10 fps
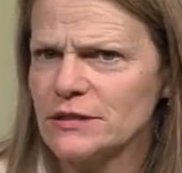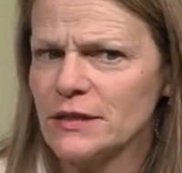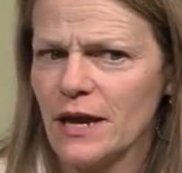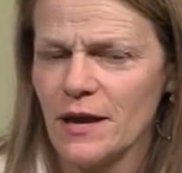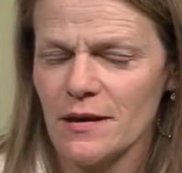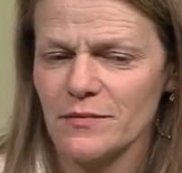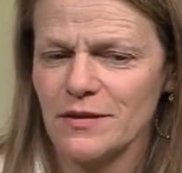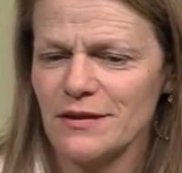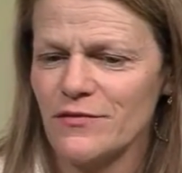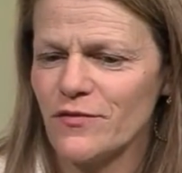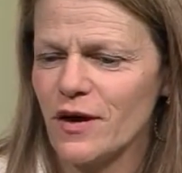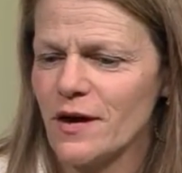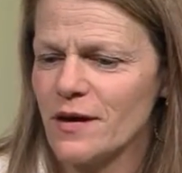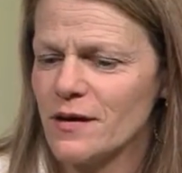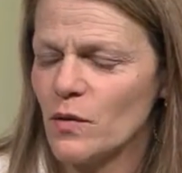today, I believe,
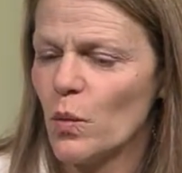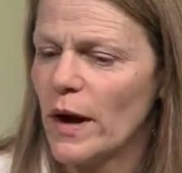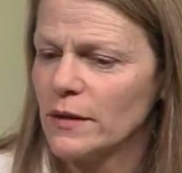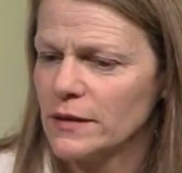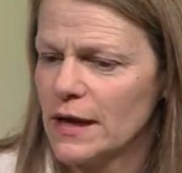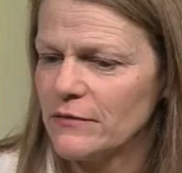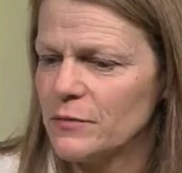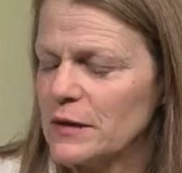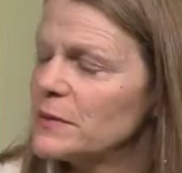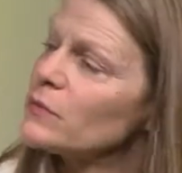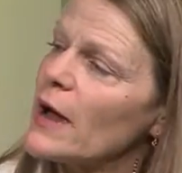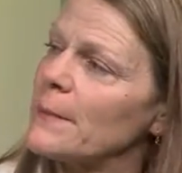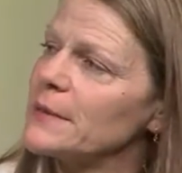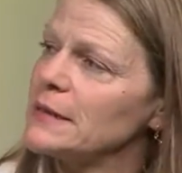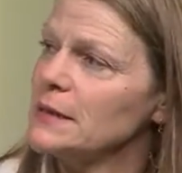Wildlife might be
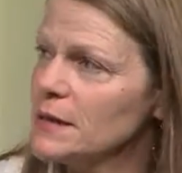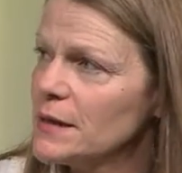wrapping.